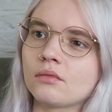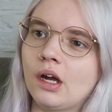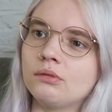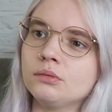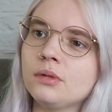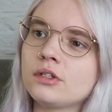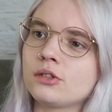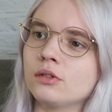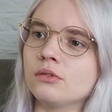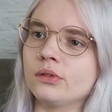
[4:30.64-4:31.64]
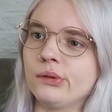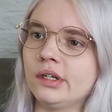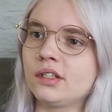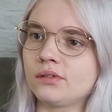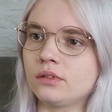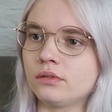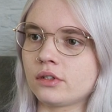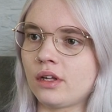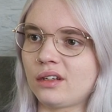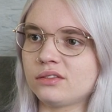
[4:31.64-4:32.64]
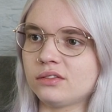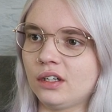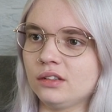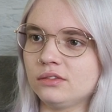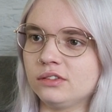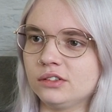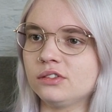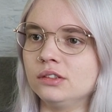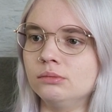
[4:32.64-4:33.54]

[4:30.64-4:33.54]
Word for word: I would be so annoyed if there was like 50